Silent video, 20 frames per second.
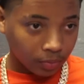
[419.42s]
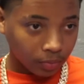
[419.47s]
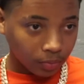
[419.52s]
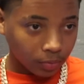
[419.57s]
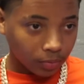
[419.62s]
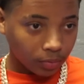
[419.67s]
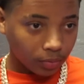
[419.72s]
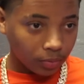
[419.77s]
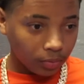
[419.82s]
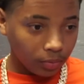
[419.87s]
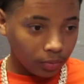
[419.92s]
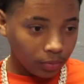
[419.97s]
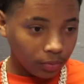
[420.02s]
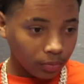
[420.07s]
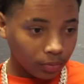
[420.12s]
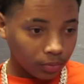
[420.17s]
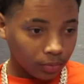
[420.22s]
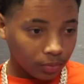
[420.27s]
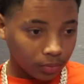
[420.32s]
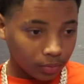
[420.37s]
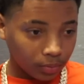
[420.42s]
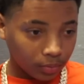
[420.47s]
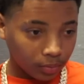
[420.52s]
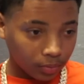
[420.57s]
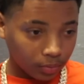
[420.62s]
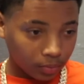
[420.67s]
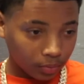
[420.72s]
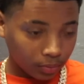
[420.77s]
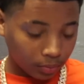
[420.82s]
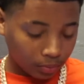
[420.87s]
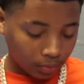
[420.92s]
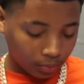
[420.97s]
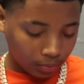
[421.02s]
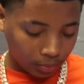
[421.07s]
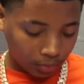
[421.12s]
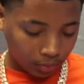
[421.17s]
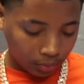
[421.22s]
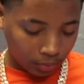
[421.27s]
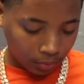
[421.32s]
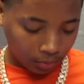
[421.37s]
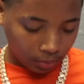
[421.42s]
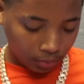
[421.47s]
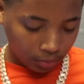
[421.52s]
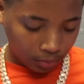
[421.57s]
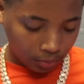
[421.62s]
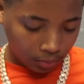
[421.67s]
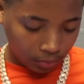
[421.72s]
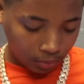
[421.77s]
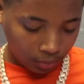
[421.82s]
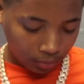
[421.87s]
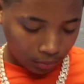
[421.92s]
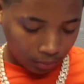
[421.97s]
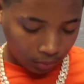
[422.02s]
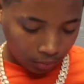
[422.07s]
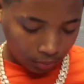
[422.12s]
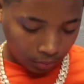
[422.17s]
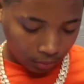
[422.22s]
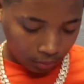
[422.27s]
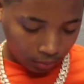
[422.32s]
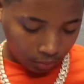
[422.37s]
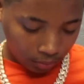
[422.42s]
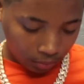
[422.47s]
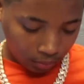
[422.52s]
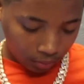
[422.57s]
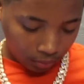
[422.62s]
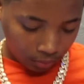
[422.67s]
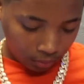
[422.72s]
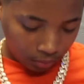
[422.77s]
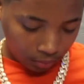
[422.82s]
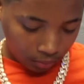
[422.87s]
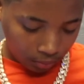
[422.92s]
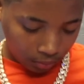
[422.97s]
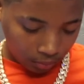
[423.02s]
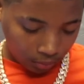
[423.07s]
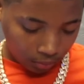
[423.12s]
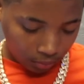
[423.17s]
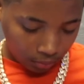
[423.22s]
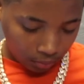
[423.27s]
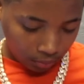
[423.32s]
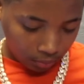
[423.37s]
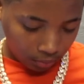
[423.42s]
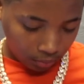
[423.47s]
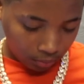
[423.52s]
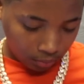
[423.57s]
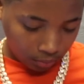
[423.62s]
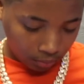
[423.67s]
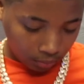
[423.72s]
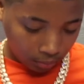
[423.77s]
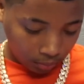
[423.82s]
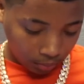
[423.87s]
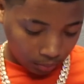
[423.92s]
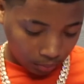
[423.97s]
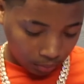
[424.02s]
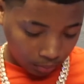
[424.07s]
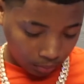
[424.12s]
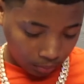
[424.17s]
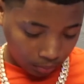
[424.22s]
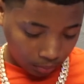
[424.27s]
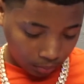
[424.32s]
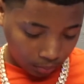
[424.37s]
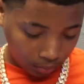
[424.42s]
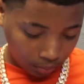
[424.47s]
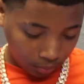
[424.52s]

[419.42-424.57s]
This person isn't speaking.